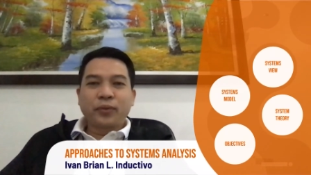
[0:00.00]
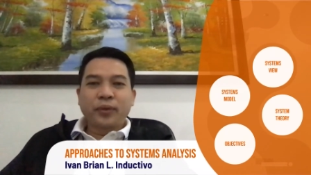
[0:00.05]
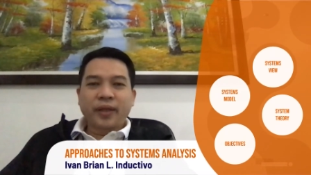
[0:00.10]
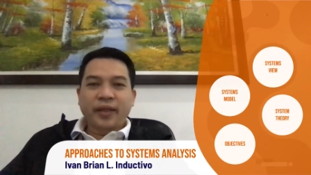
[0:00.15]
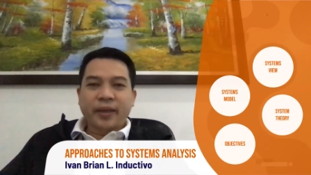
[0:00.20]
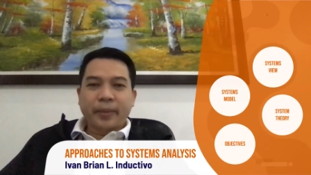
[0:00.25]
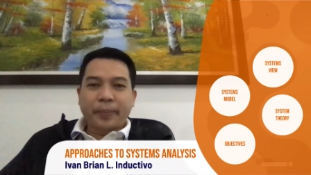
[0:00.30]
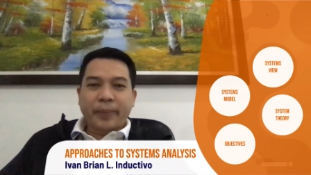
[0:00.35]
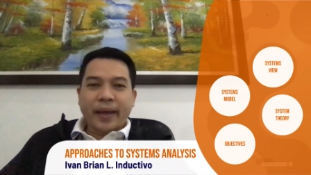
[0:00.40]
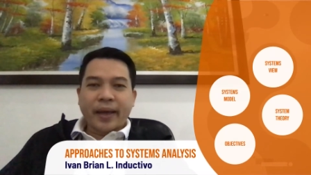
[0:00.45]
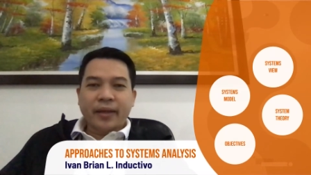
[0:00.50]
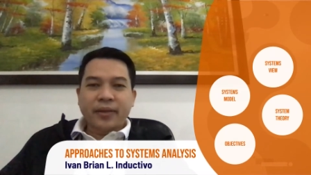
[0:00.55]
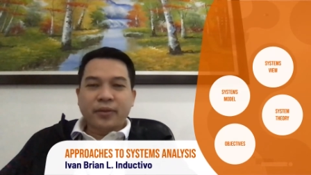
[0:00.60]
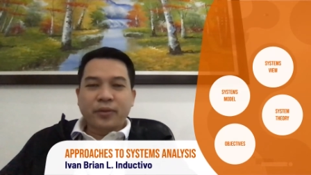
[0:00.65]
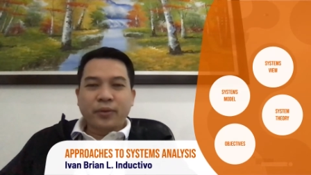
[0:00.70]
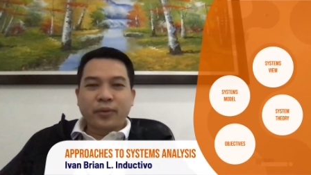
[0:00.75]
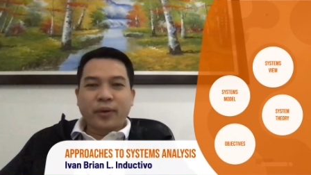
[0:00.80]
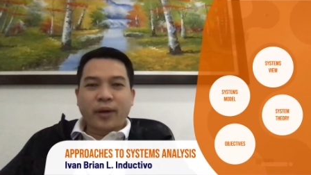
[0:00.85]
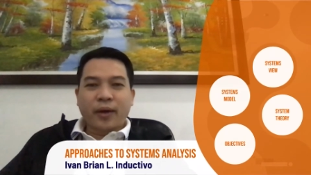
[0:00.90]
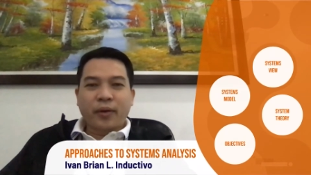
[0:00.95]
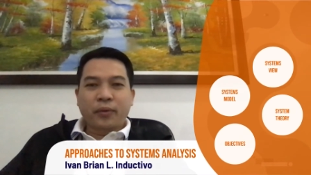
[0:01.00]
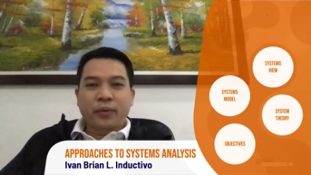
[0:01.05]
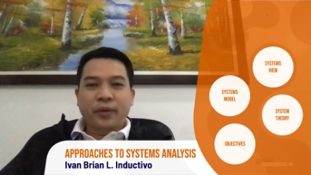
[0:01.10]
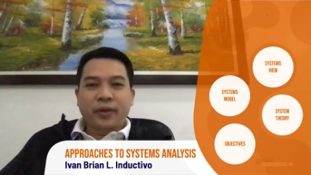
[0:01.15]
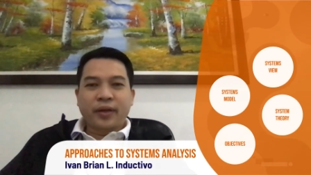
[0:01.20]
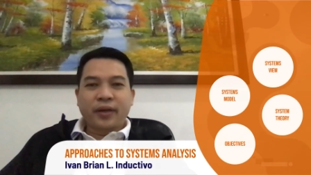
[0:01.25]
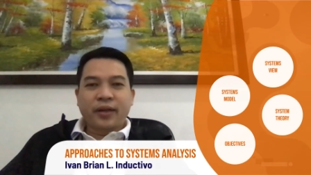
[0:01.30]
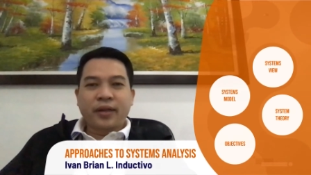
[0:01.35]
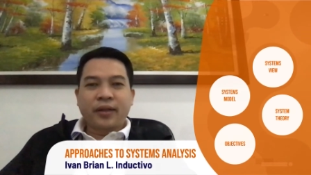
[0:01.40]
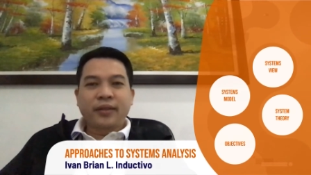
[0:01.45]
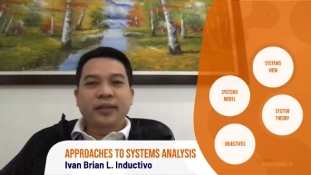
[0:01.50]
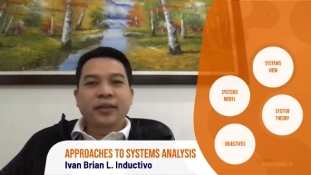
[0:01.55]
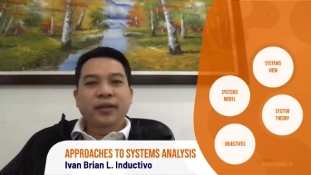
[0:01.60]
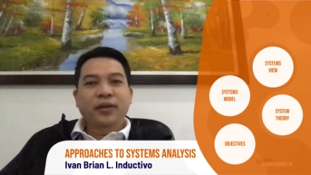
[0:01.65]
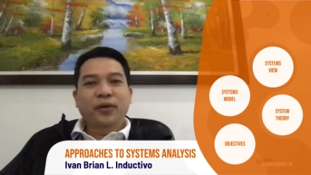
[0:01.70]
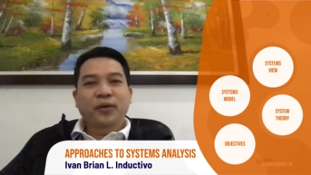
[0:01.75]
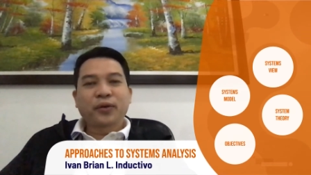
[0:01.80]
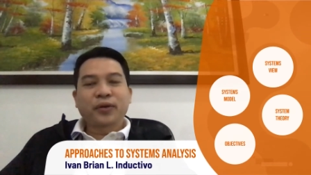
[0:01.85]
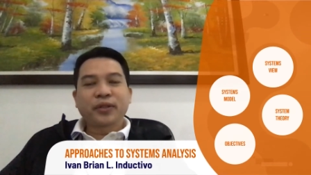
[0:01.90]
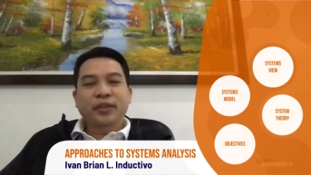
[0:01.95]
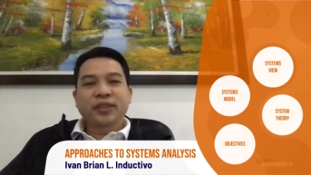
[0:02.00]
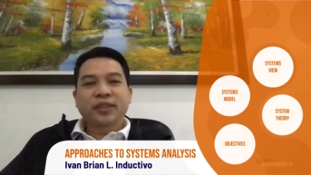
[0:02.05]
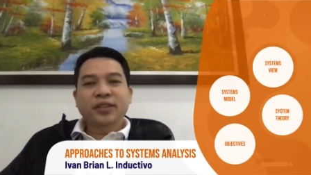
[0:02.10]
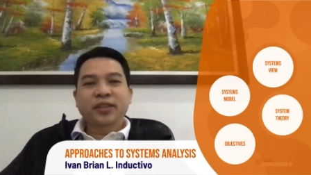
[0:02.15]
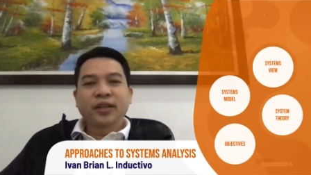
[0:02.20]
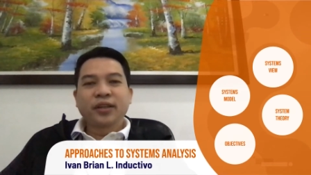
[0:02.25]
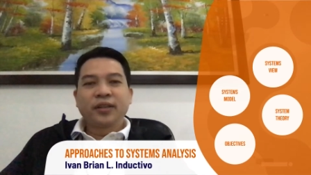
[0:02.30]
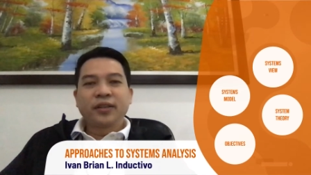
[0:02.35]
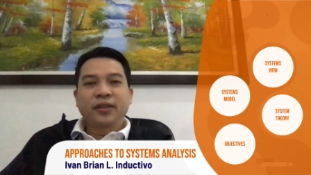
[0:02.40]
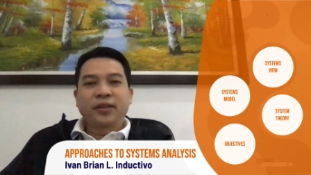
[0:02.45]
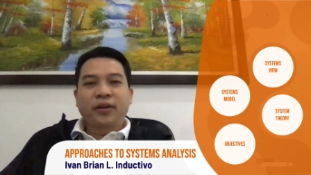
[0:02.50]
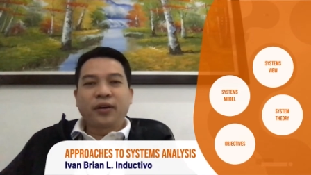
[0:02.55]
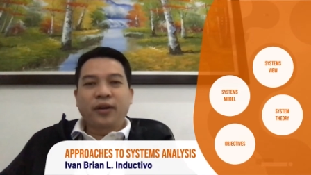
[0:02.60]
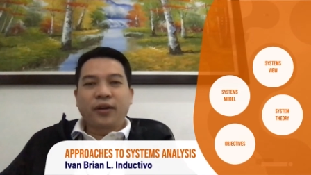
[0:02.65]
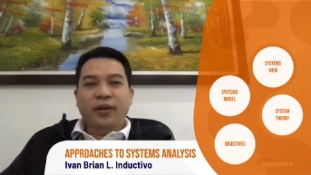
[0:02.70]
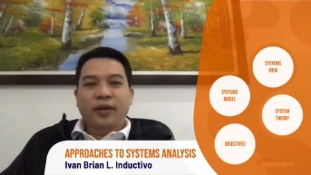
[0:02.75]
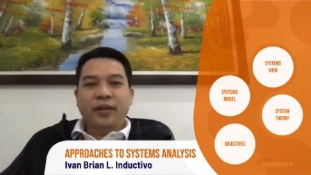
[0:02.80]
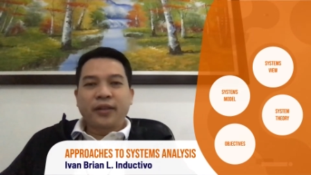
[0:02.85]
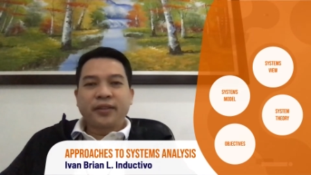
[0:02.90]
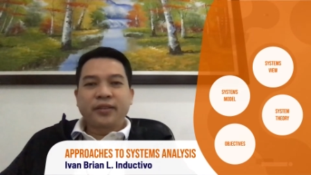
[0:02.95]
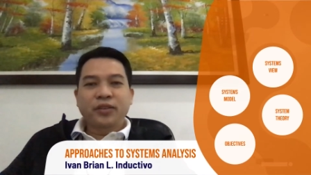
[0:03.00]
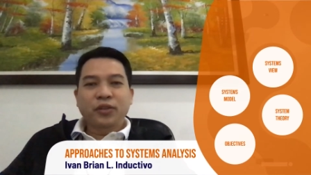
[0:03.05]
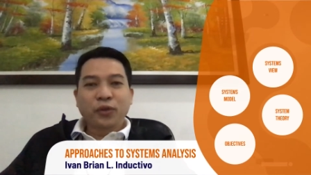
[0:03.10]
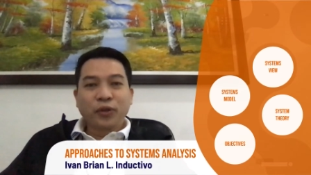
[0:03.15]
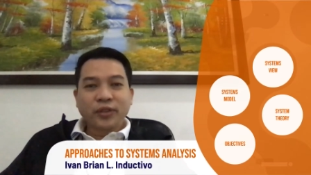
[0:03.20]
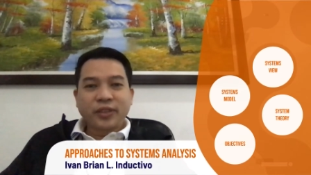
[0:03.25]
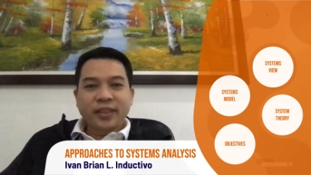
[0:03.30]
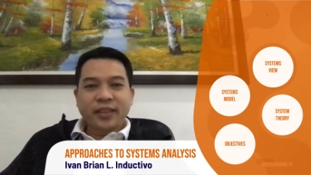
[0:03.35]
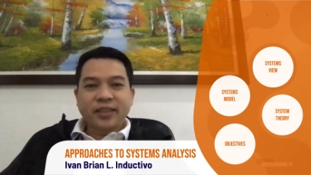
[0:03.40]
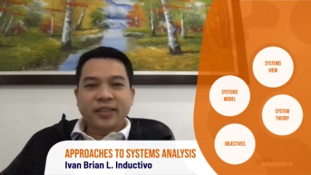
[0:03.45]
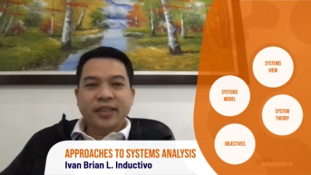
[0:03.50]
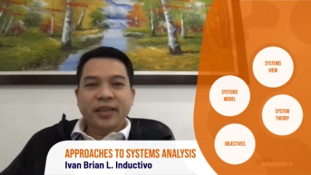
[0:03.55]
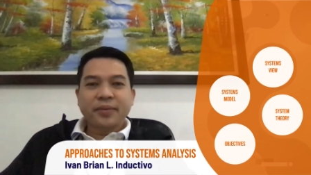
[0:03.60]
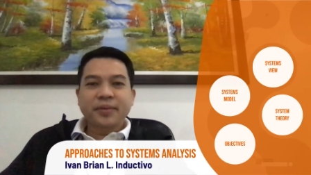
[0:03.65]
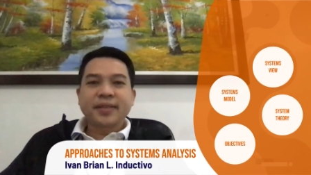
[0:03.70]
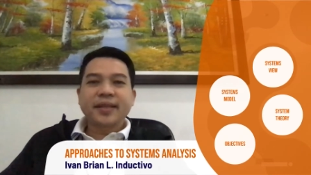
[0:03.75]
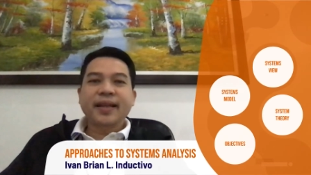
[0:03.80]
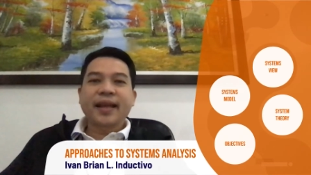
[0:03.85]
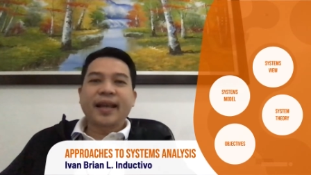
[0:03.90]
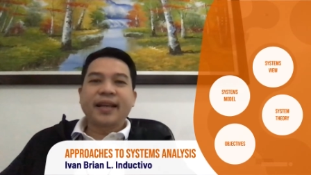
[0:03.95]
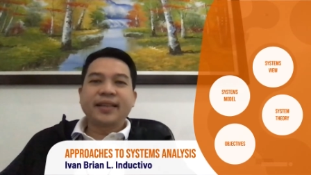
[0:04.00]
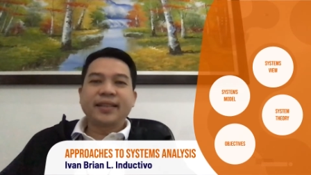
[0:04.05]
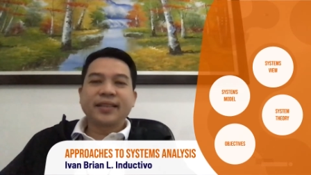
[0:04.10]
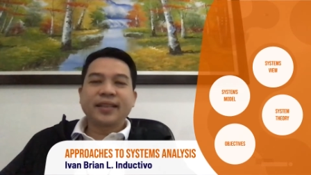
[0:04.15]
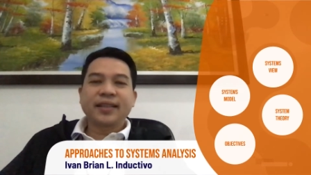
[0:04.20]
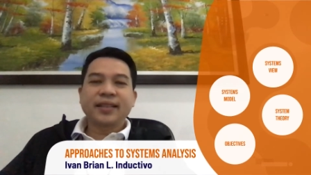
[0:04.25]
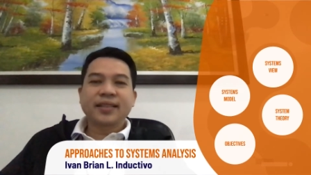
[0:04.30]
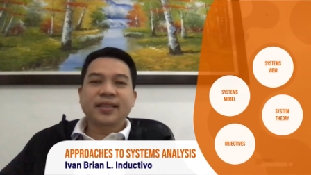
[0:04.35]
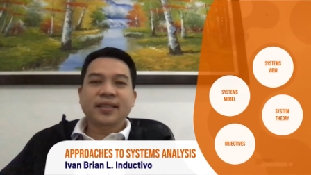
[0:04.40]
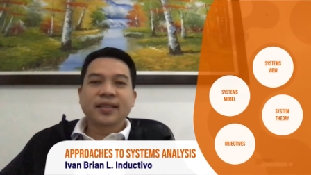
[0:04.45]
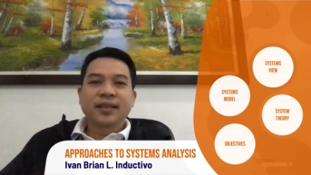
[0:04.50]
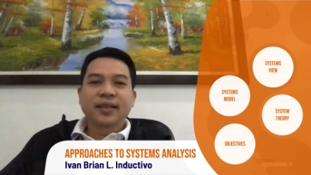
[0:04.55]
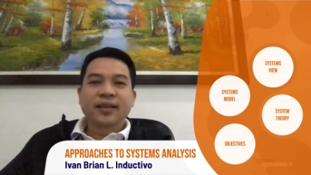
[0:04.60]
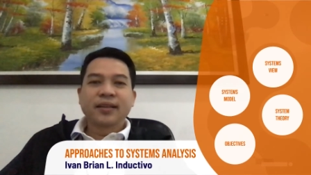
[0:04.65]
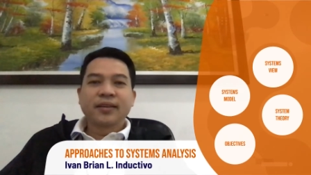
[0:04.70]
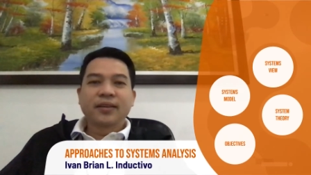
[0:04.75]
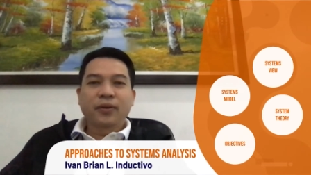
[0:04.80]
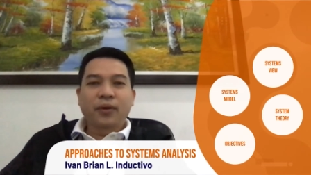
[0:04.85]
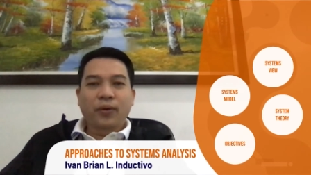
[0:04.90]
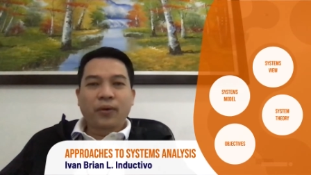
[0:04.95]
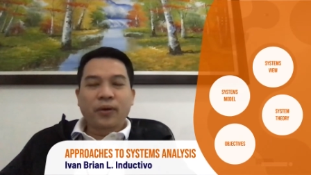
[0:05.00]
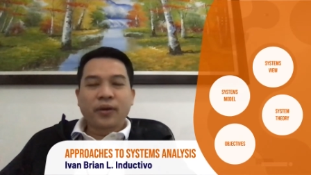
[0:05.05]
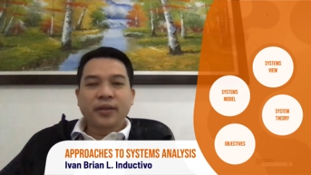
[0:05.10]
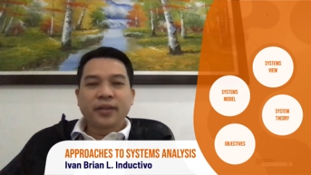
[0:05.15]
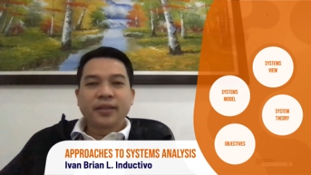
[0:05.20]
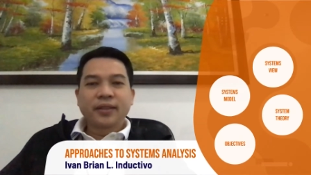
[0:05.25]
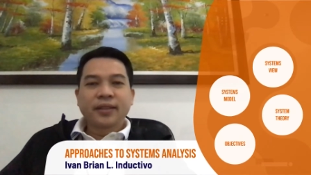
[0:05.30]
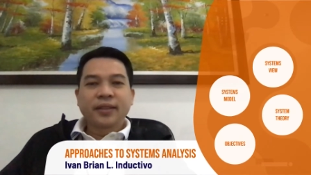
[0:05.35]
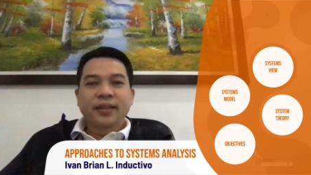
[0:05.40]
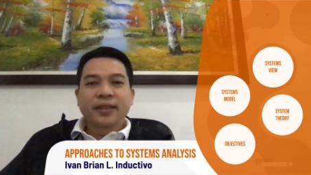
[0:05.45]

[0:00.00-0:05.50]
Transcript: welcome back to our course on school systems analysis or